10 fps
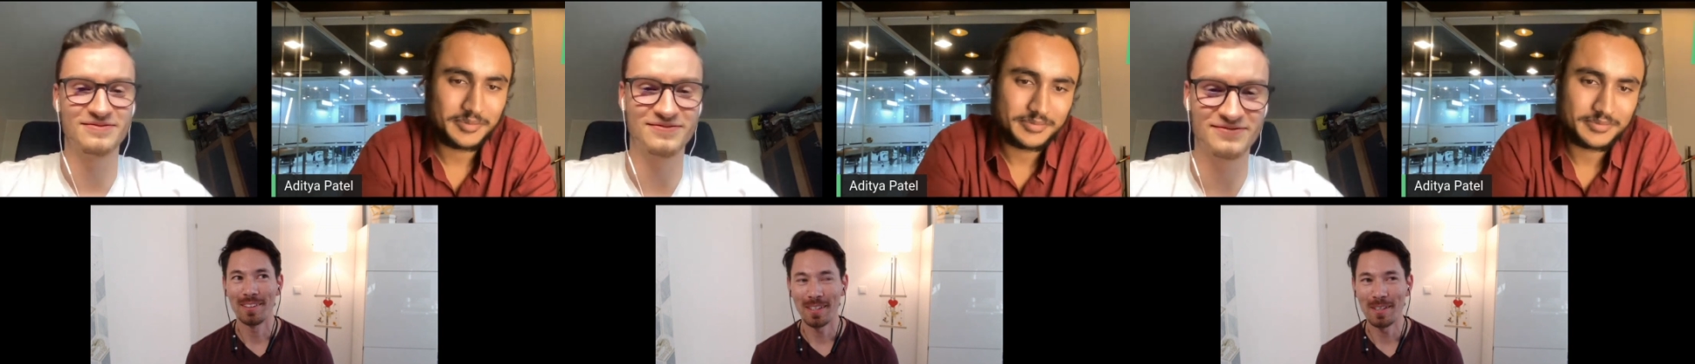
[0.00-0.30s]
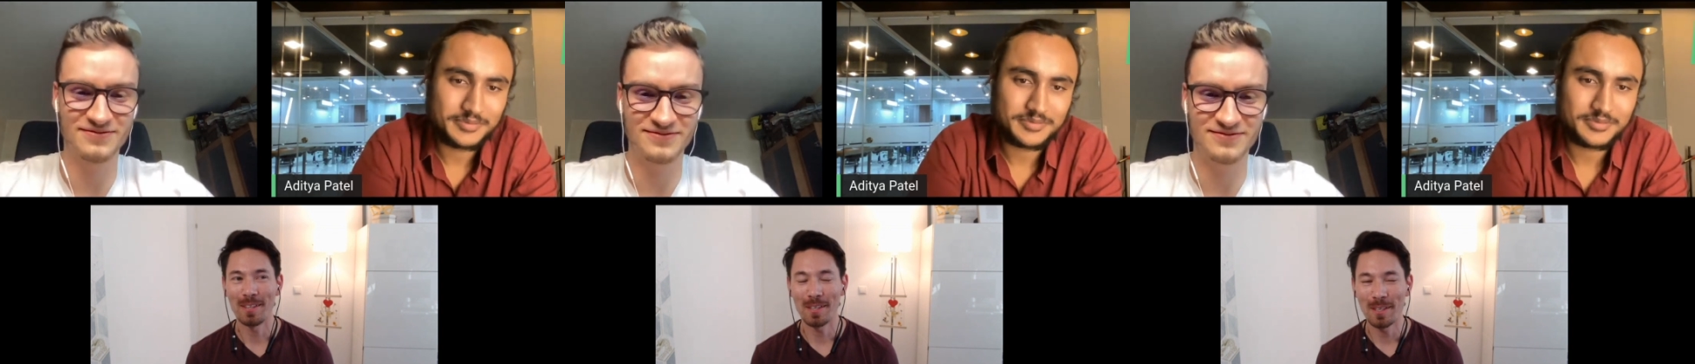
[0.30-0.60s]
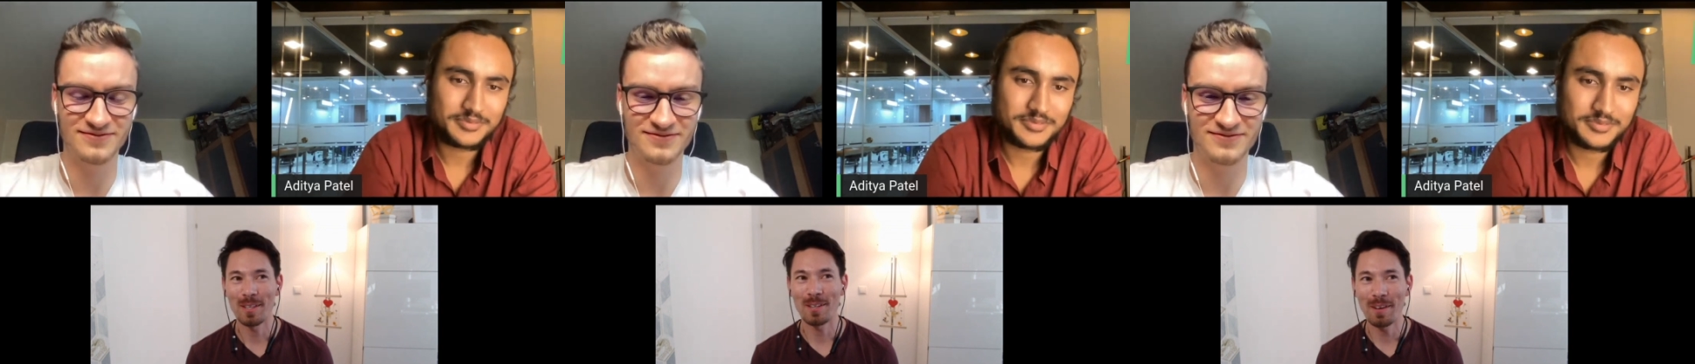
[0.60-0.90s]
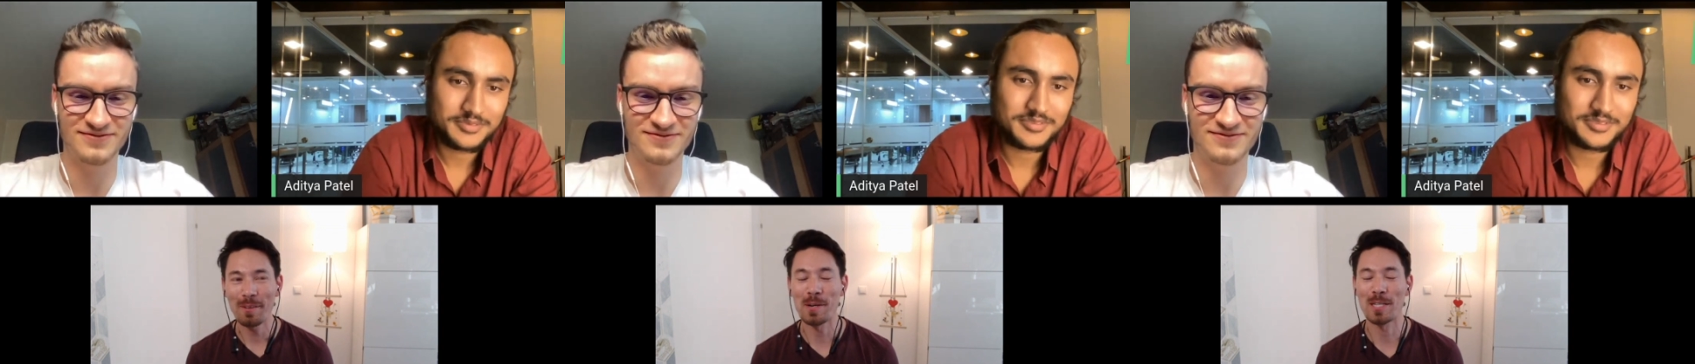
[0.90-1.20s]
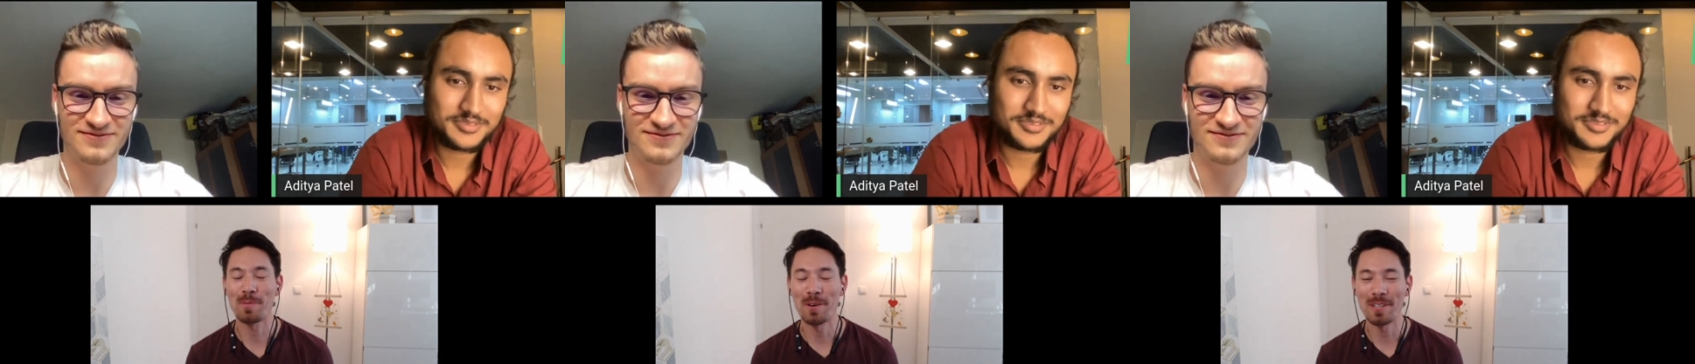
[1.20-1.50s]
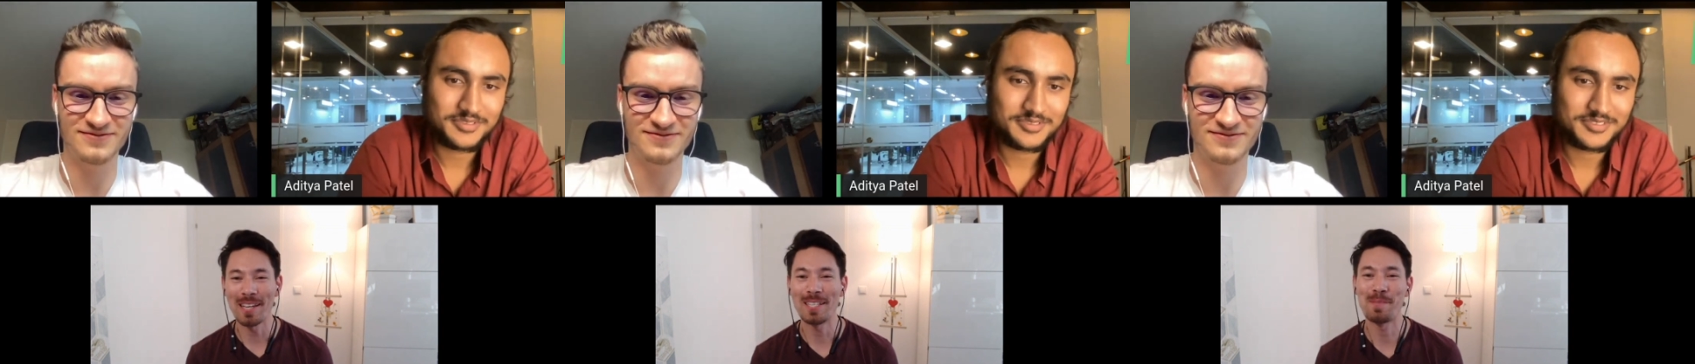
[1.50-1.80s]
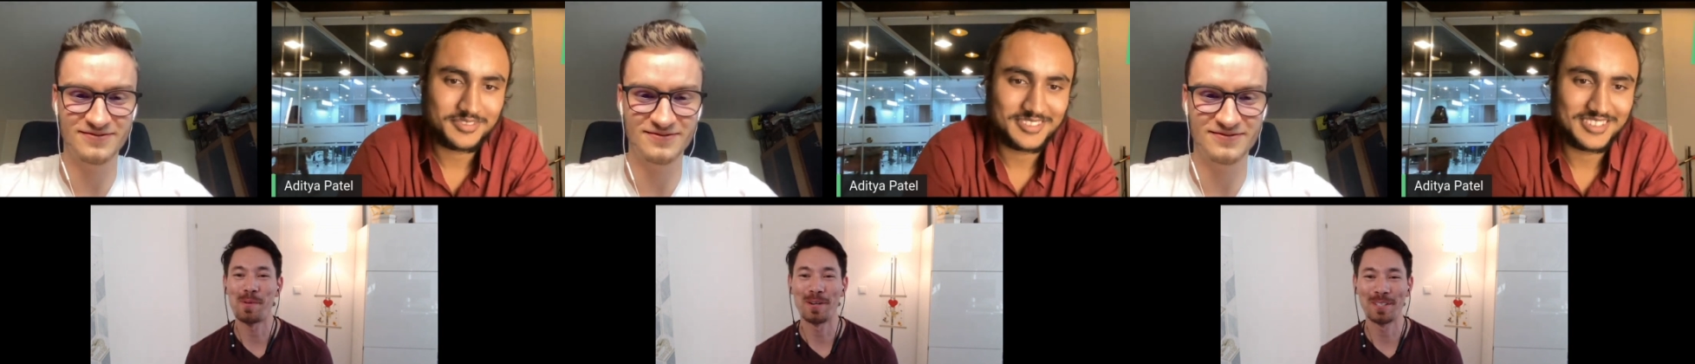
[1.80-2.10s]
Speaker 1: the, the the developer experience is
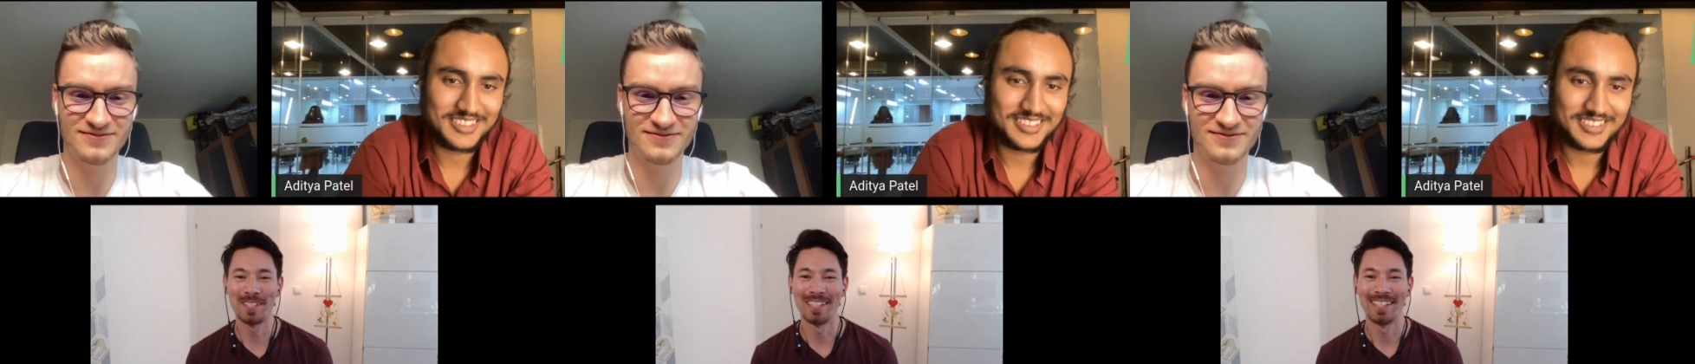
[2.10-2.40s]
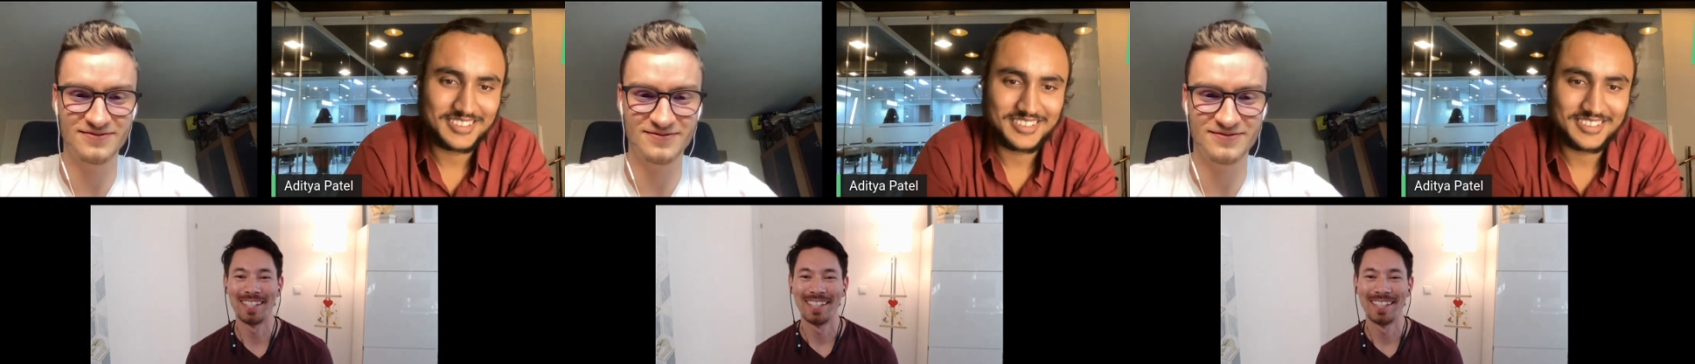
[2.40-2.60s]
important